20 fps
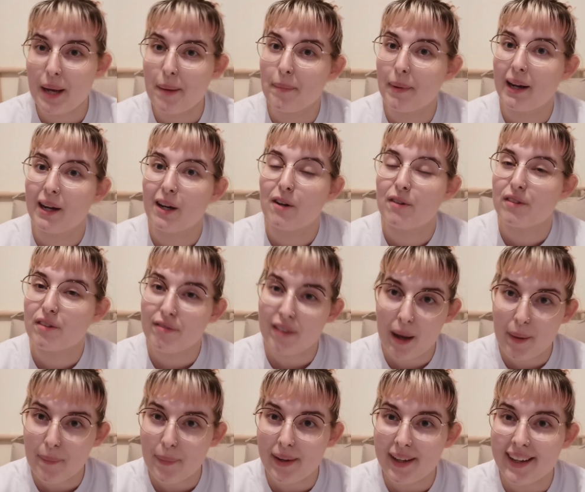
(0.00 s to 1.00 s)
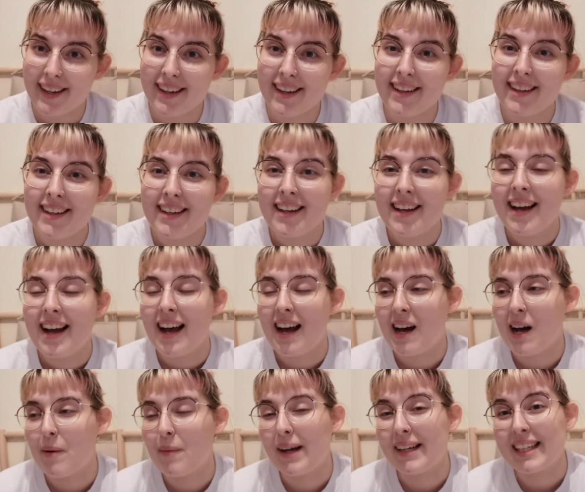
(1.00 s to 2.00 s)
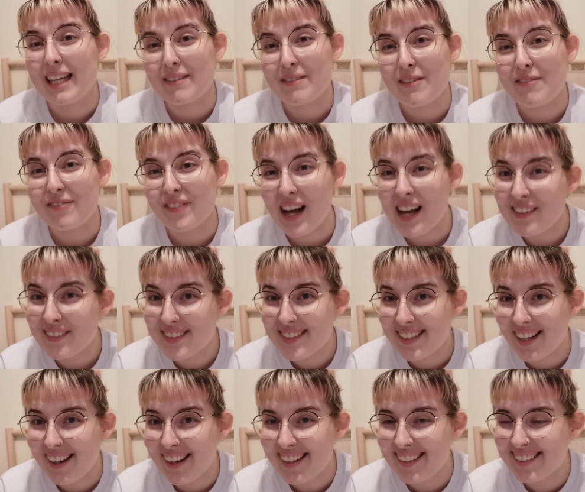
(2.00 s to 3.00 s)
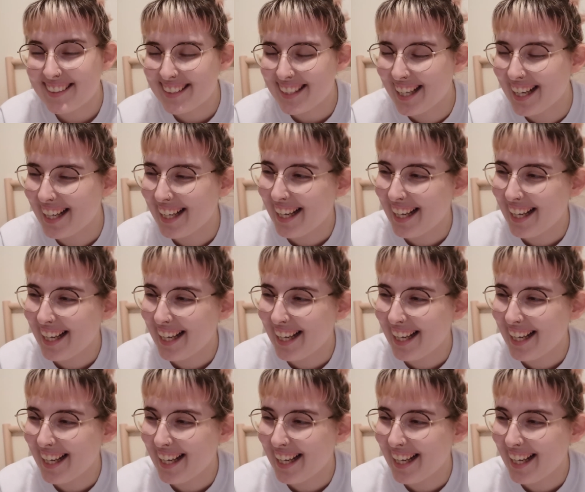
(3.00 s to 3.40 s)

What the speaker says: Empire of the Vampire. I gave it 5 stars.